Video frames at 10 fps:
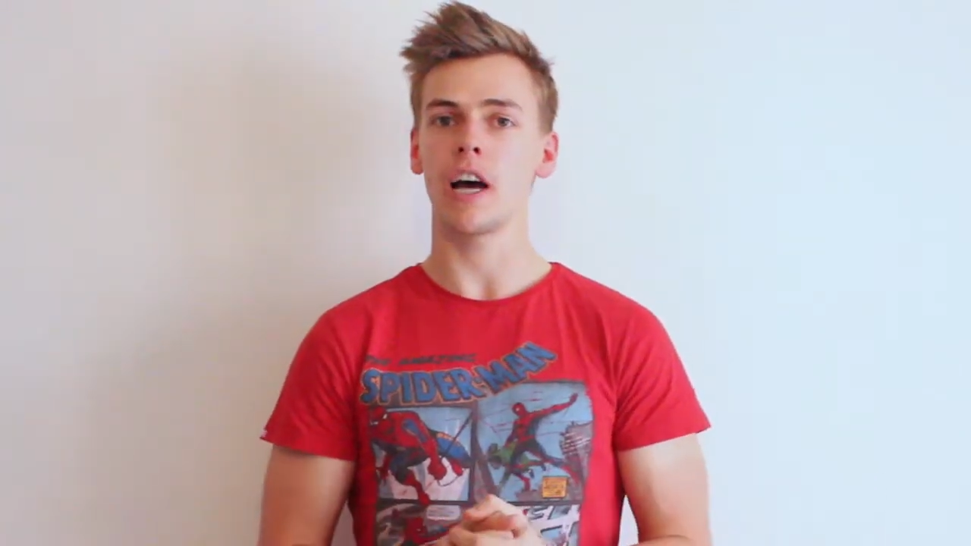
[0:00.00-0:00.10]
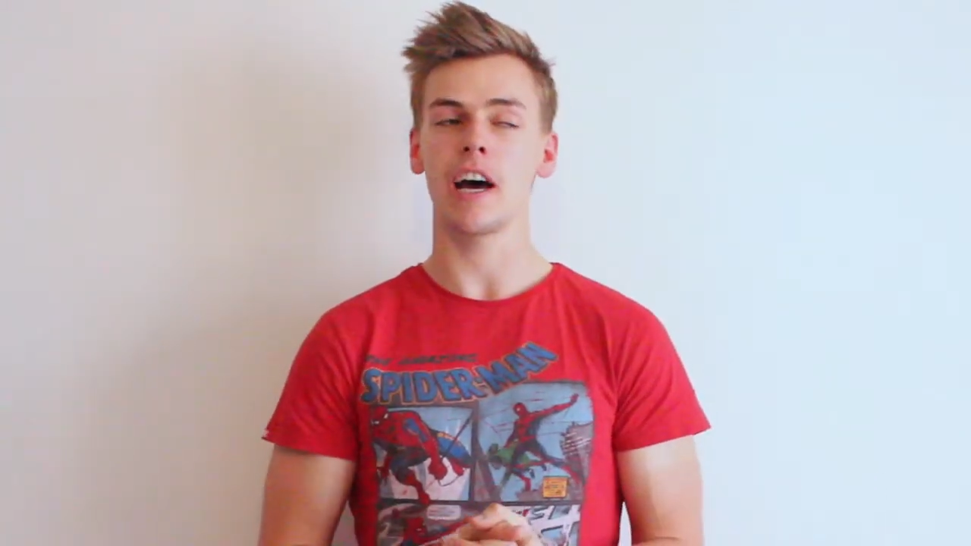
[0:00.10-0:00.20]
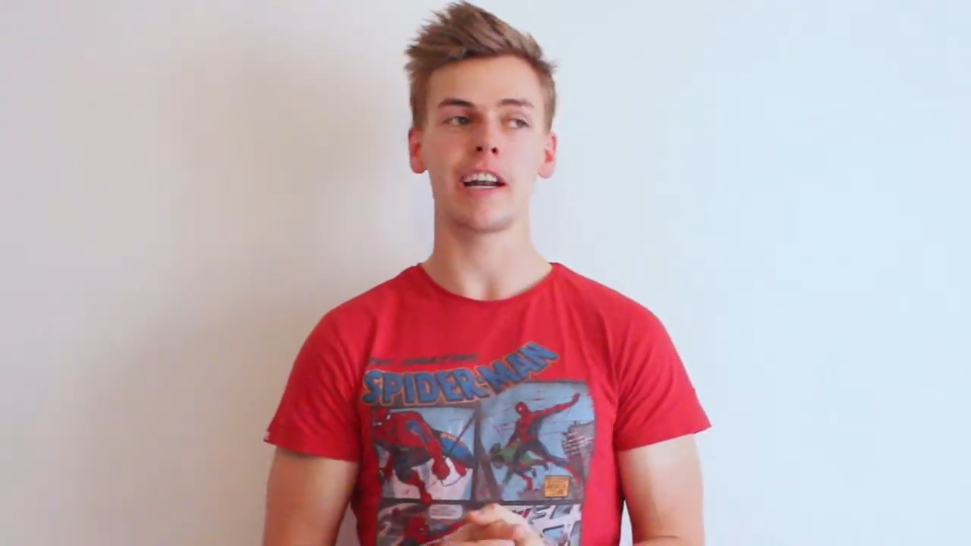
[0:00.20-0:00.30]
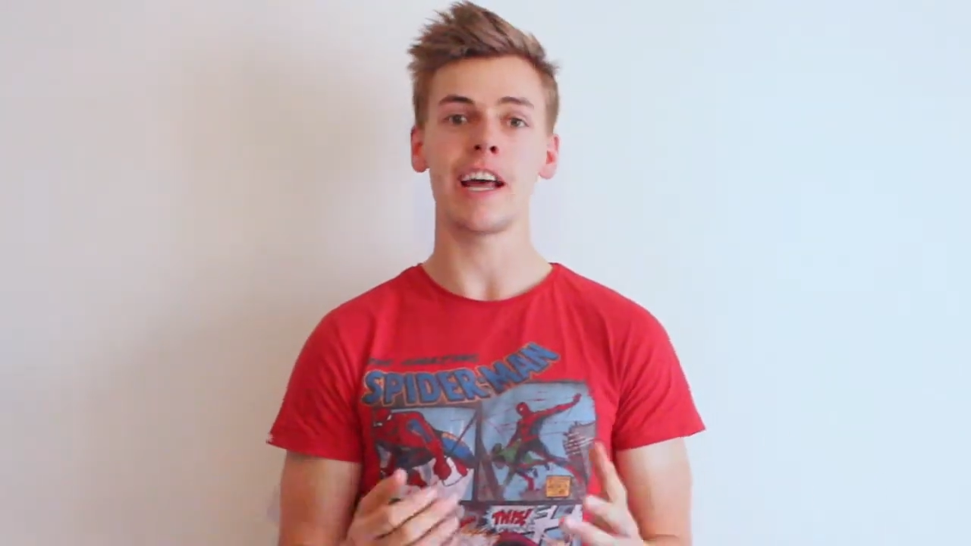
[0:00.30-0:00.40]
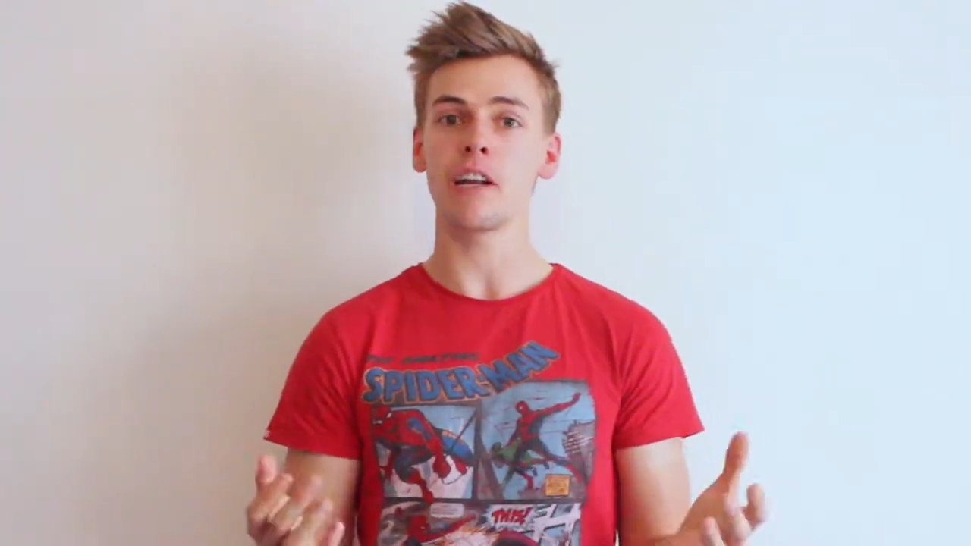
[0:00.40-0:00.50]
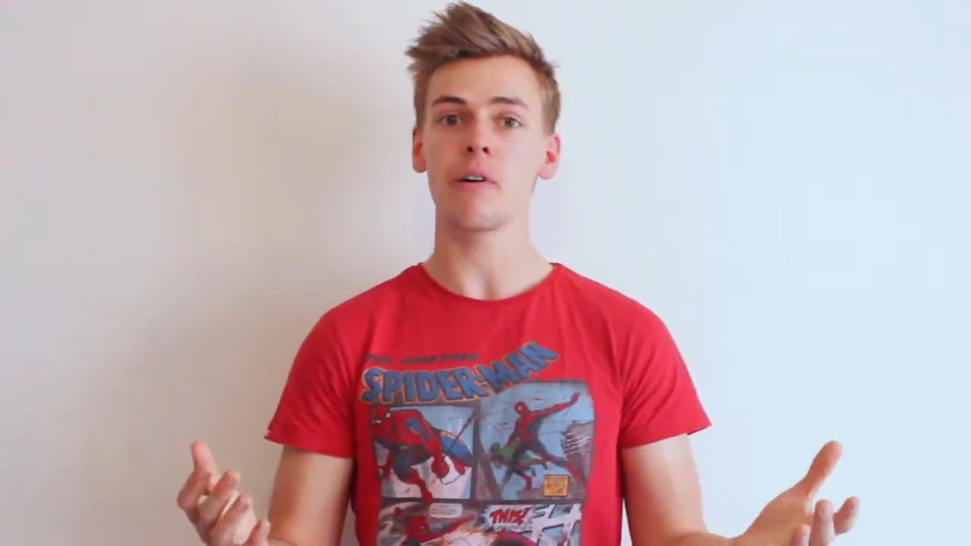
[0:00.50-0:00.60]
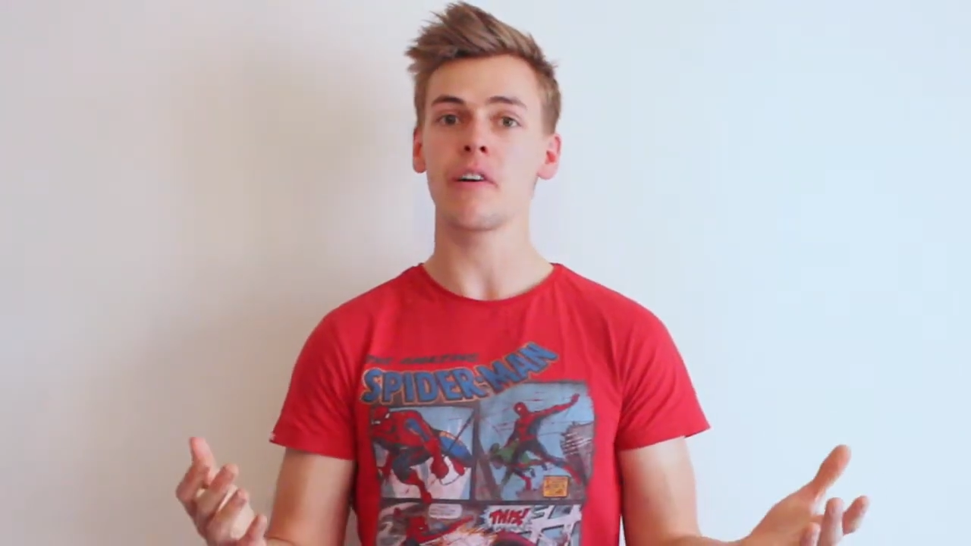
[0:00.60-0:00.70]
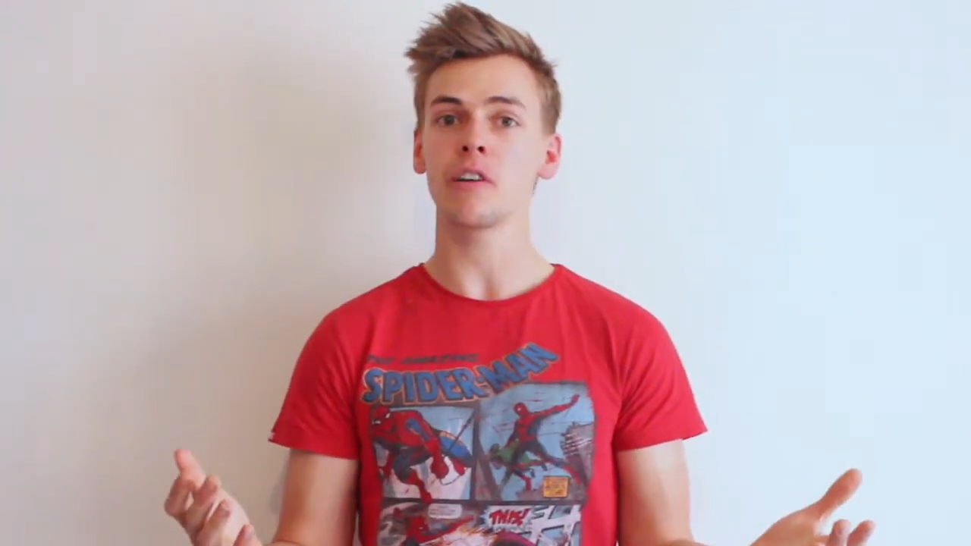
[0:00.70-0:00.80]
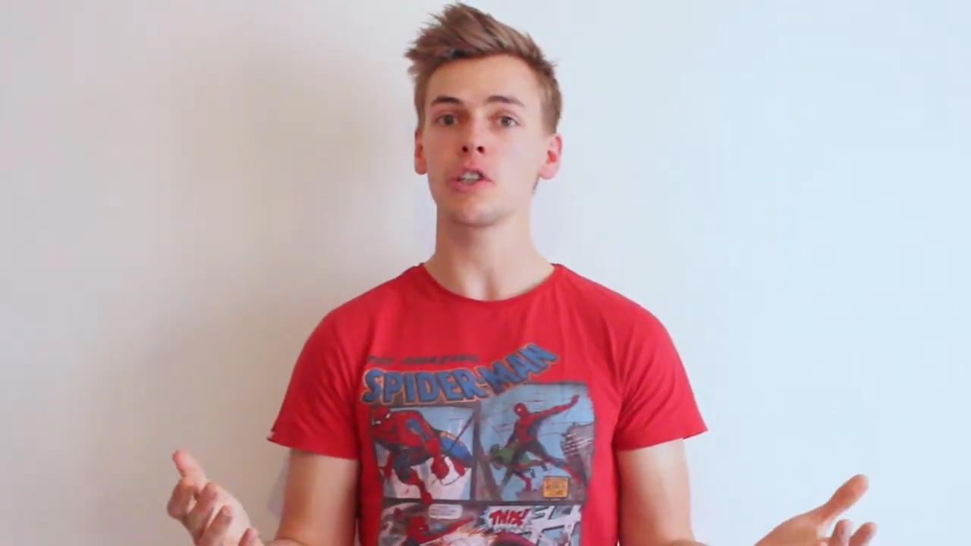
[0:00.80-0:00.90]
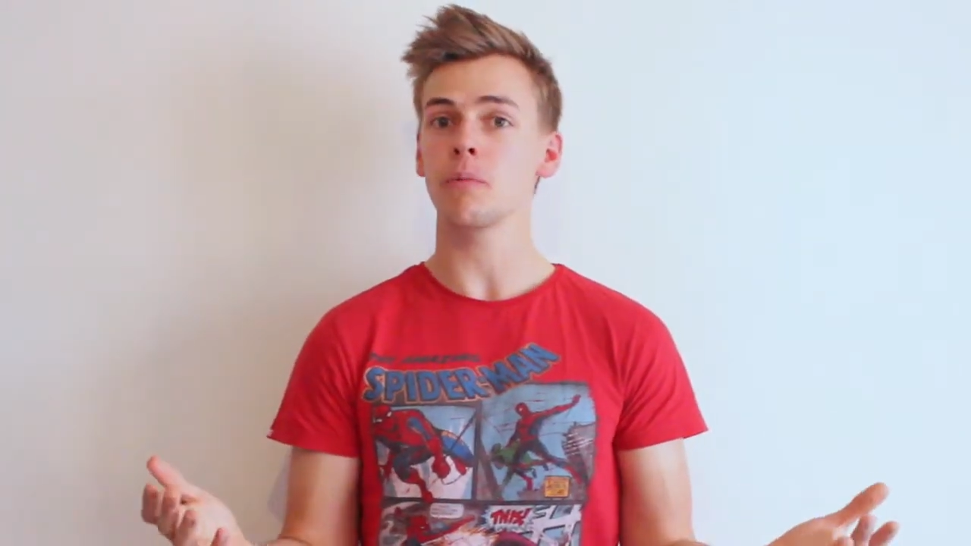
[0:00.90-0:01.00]
and
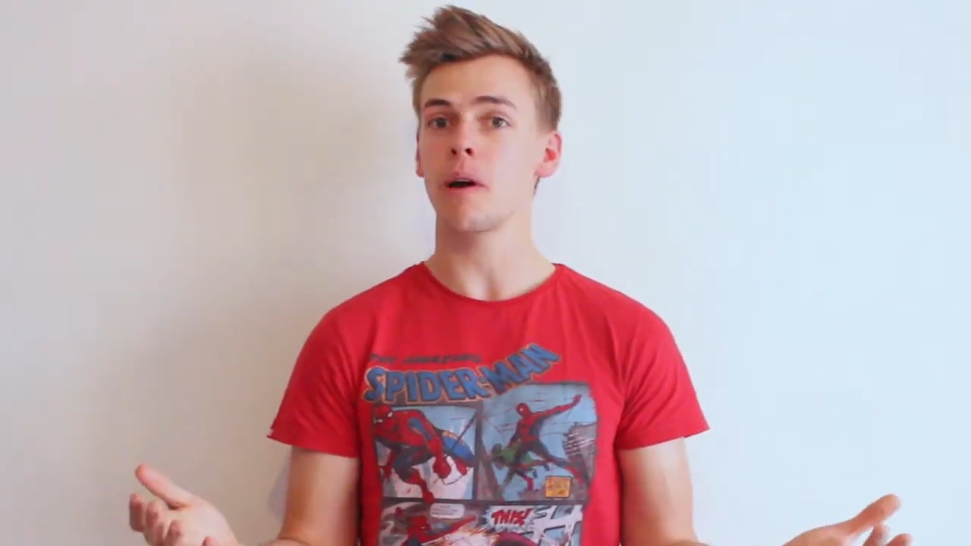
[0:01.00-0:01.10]
anywhere else